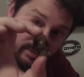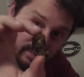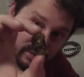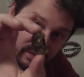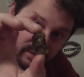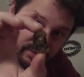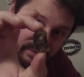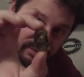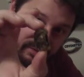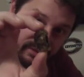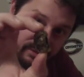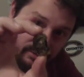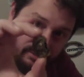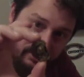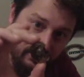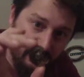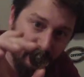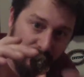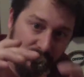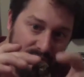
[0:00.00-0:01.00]
to be a
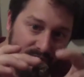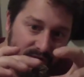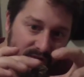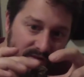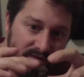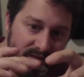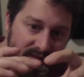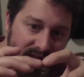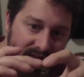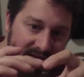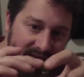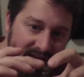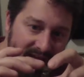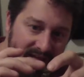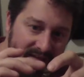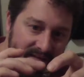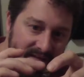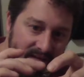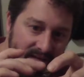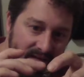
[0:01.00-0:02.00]
fuse holder that
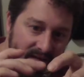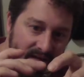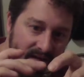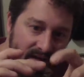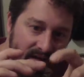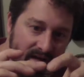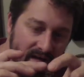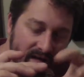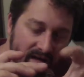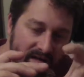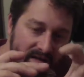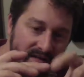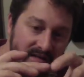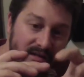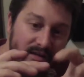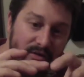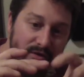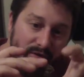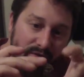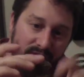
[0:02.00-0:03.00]
had an
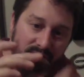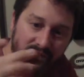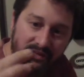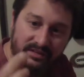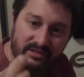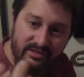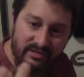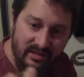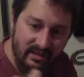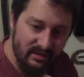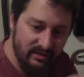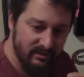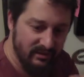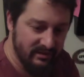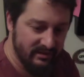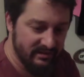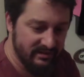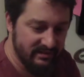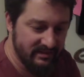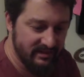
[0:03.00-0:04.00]
acrylic shell
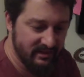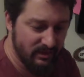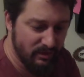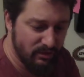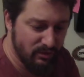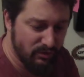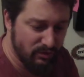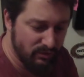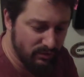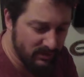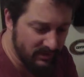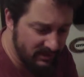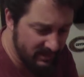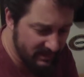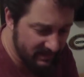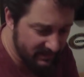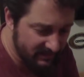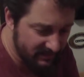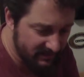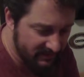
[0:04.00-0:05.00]
around it. The
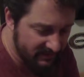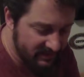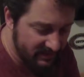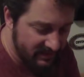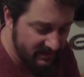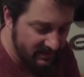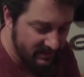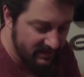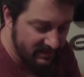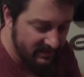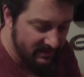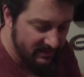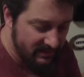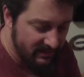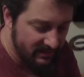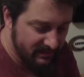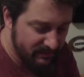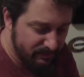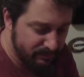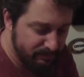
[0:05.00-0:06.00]
acrylic
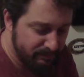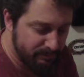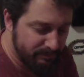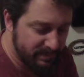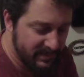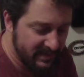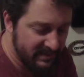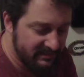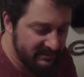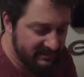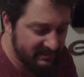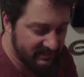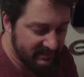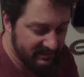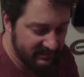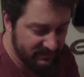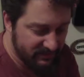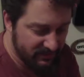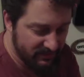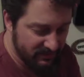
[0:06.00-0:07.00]
has
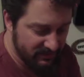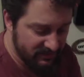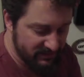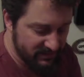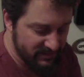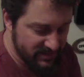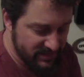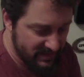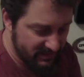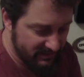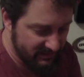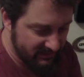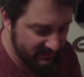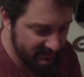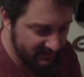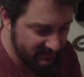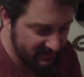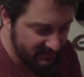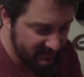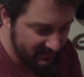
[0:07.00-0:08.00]
basically turned to jelly.
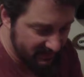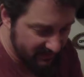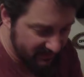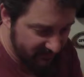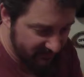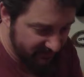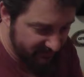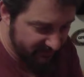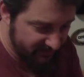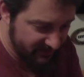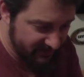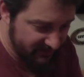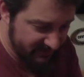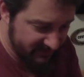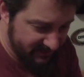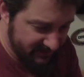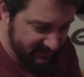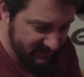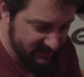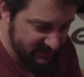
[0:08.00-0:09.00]
It
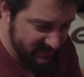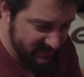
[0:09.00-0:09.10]
feels like